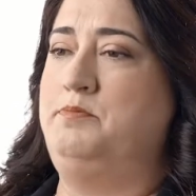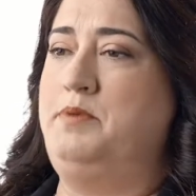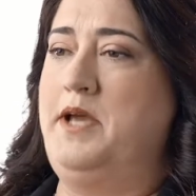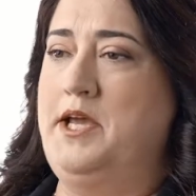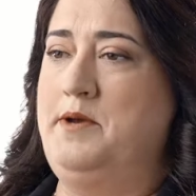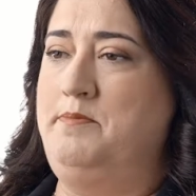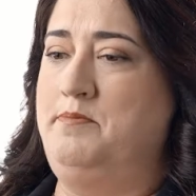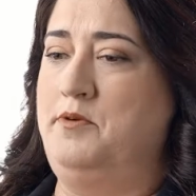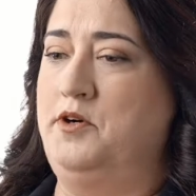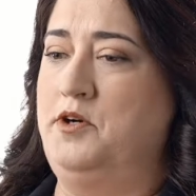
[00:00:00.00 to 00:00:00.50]
of
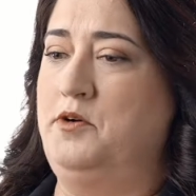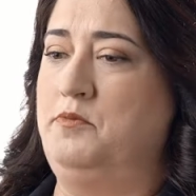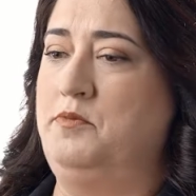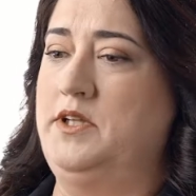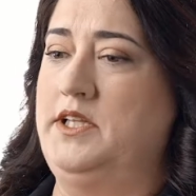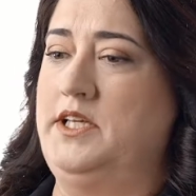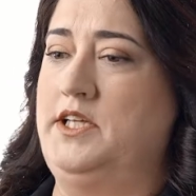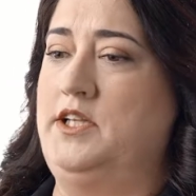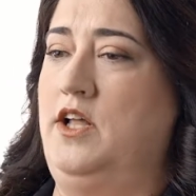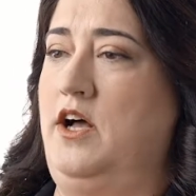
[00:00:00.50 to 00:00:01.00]
paper, and it
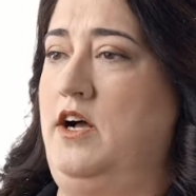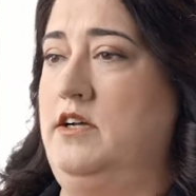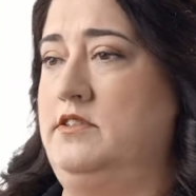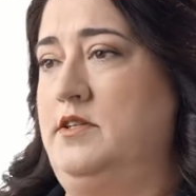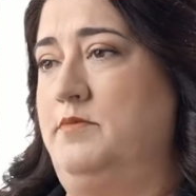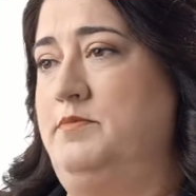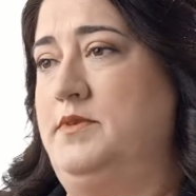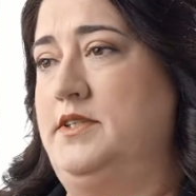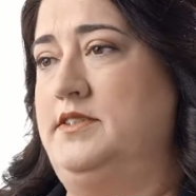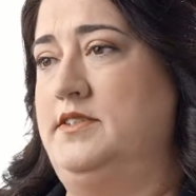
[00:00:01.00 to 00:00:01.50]
really clogs
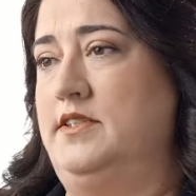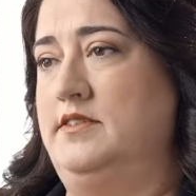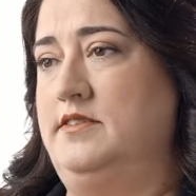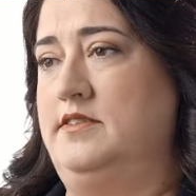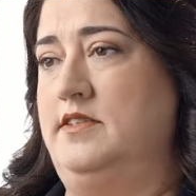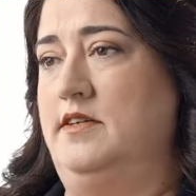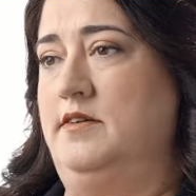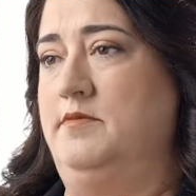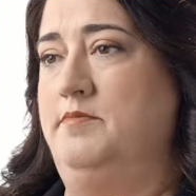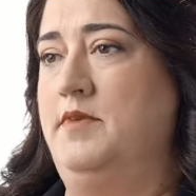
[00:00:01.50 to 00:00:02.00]
up the
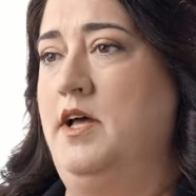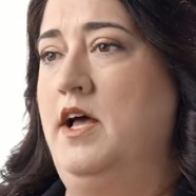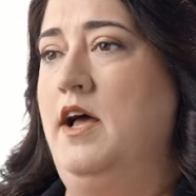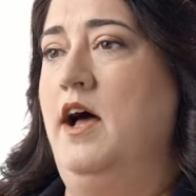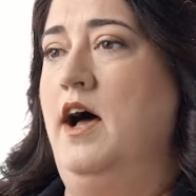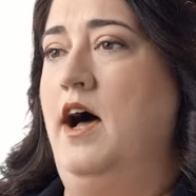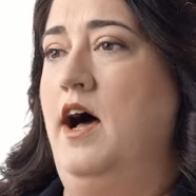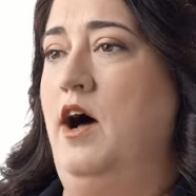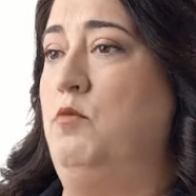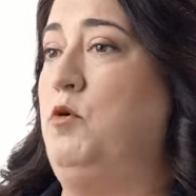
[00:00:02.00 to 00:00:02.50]
system.
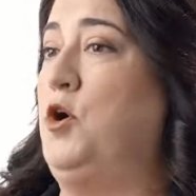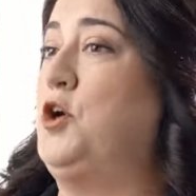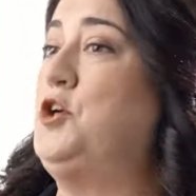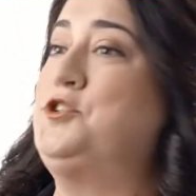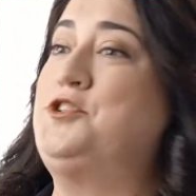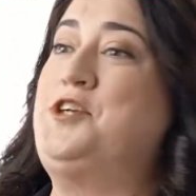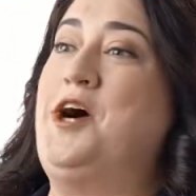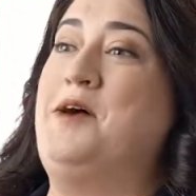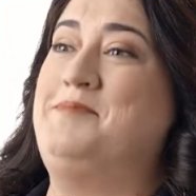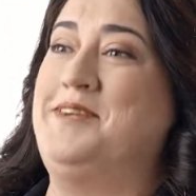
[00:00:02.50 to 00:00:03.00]

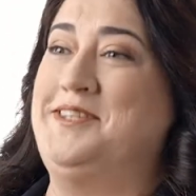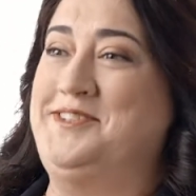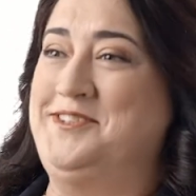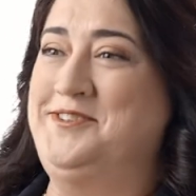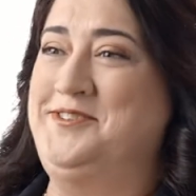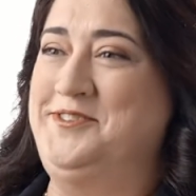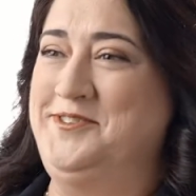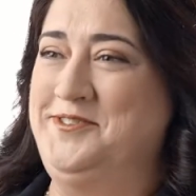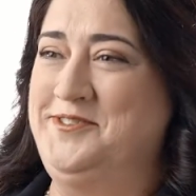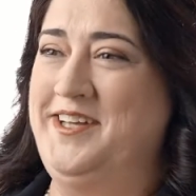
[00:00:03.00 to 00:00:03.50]
Workers' comp
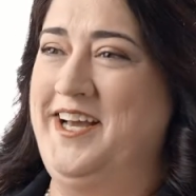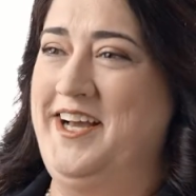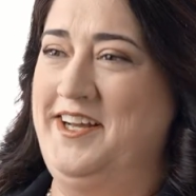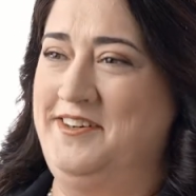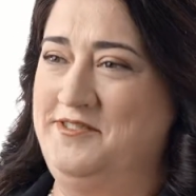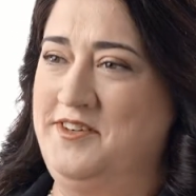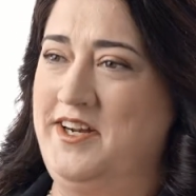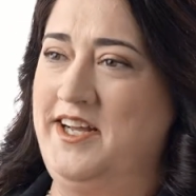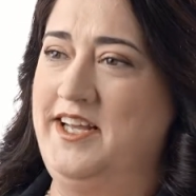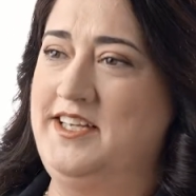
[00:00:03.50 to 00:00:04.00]
doesn't do that,
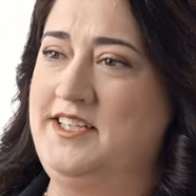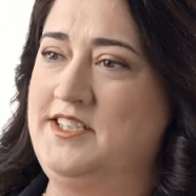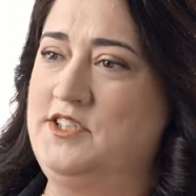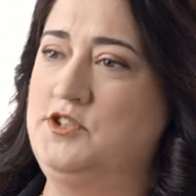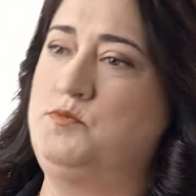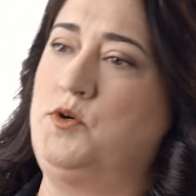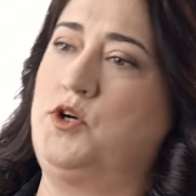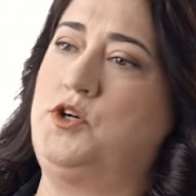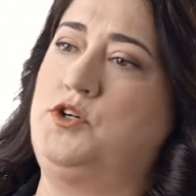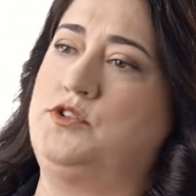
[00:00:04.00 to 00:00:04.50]
right?
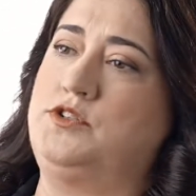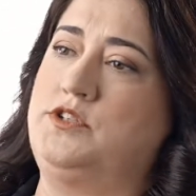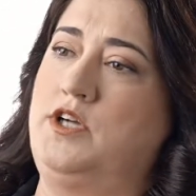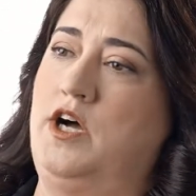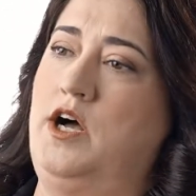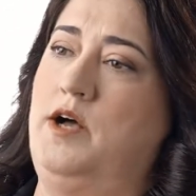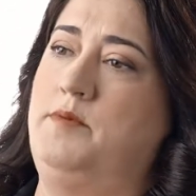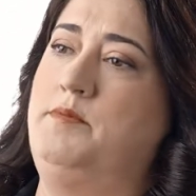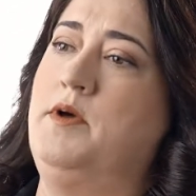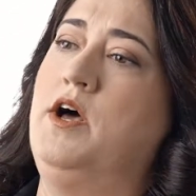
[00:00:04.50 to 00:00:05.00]
Because workers'
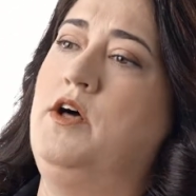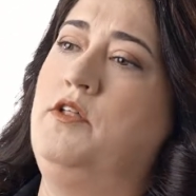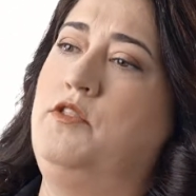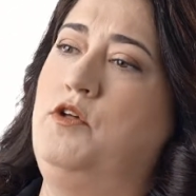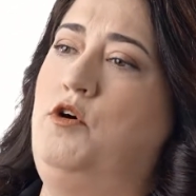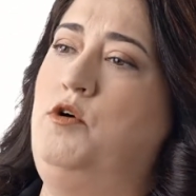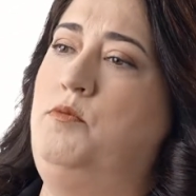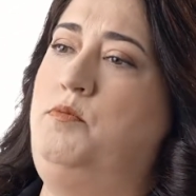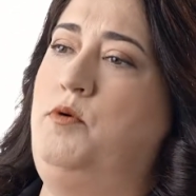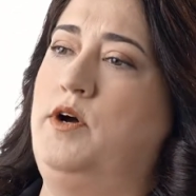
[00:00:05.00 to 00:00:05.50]
comp, the
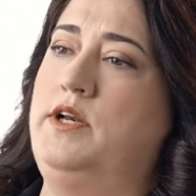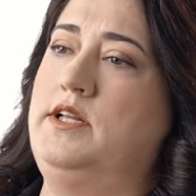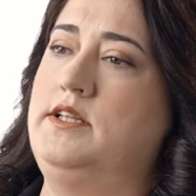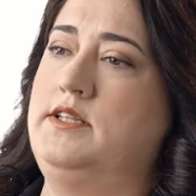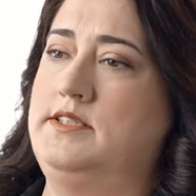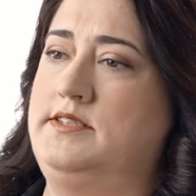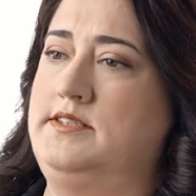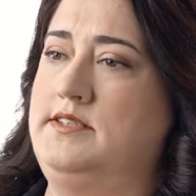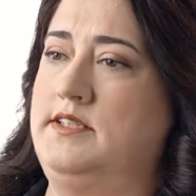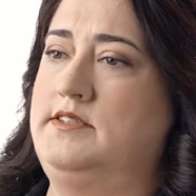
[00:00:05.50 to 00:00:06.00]
whole point of
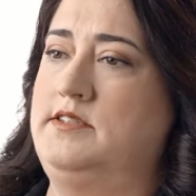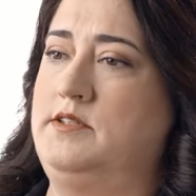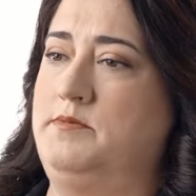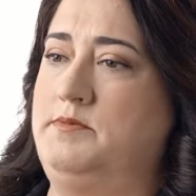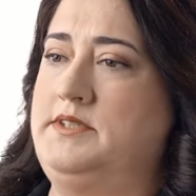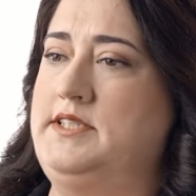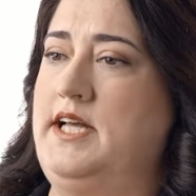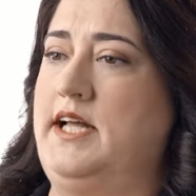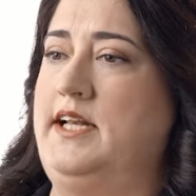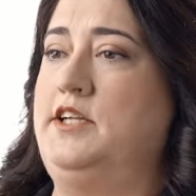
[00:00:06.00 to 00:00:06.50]
the system
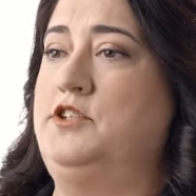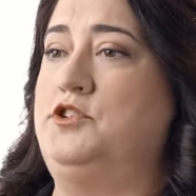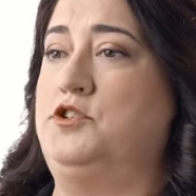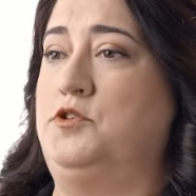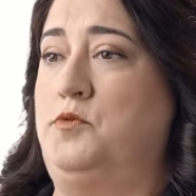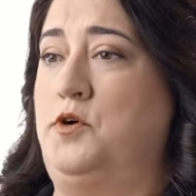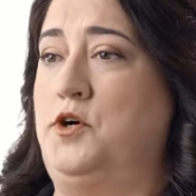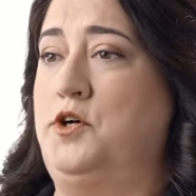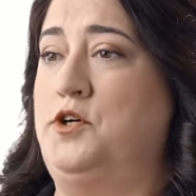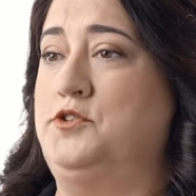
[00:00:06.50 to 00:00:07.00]
is that
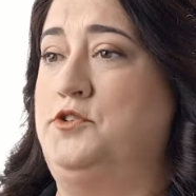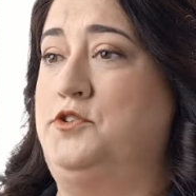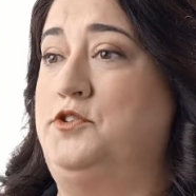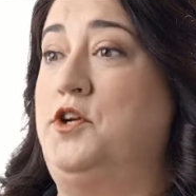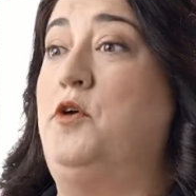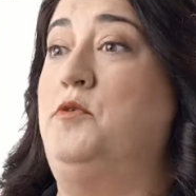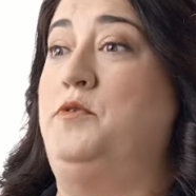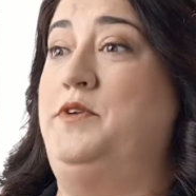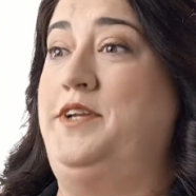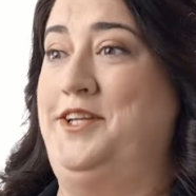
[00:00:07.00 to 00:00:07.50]
injured workers
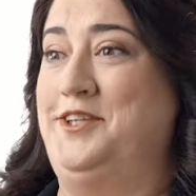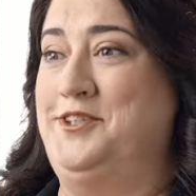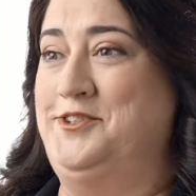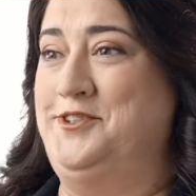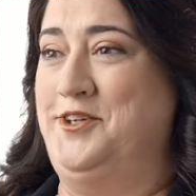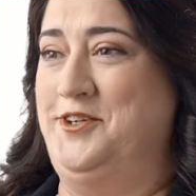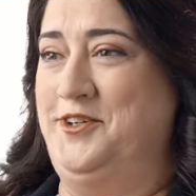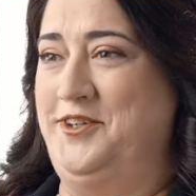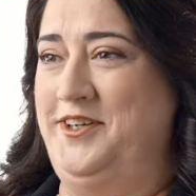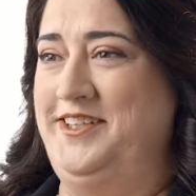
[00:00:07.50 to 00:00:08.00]
don't need
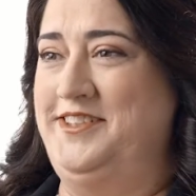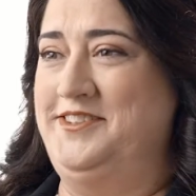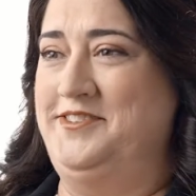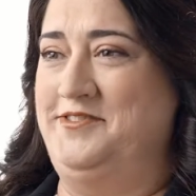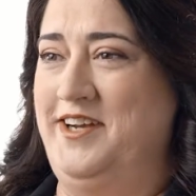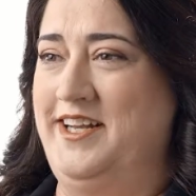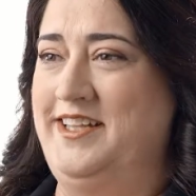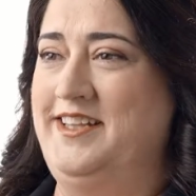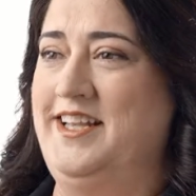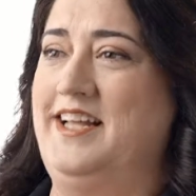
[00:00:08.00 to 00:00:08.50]
attorneys,
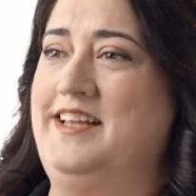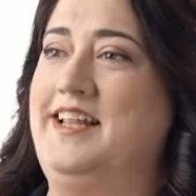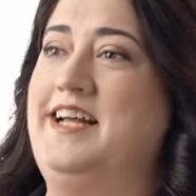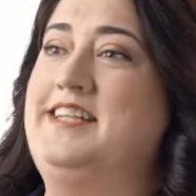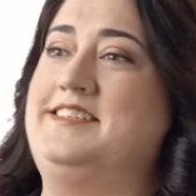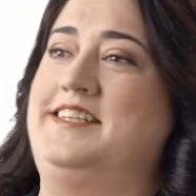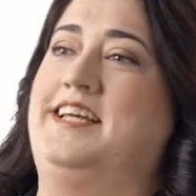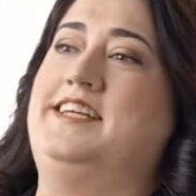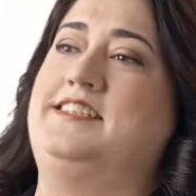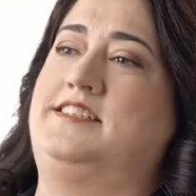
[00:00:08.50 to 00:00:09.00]
right?
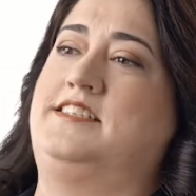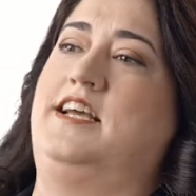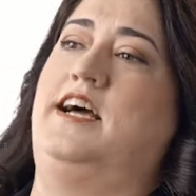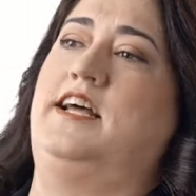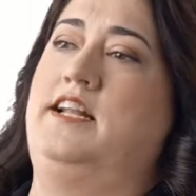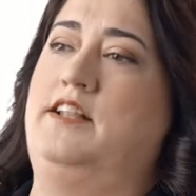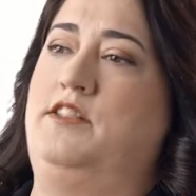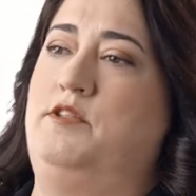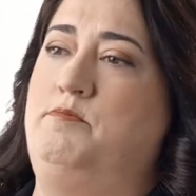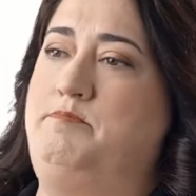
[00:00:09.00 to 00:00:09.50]
That's
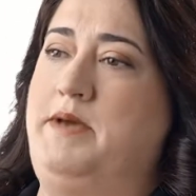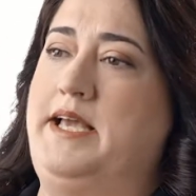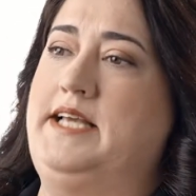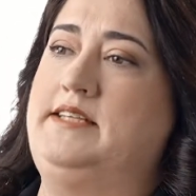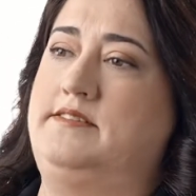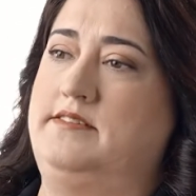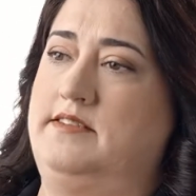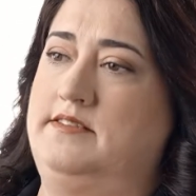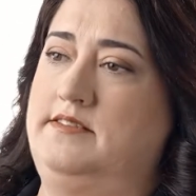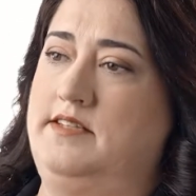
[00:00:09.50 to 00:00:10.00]
kind of the
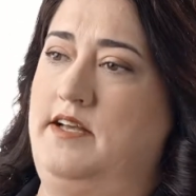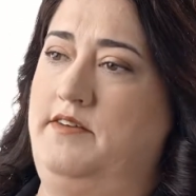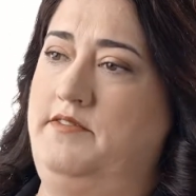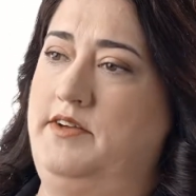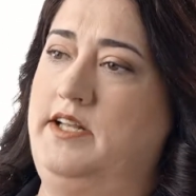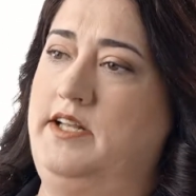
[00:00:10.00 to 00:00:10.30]
basis of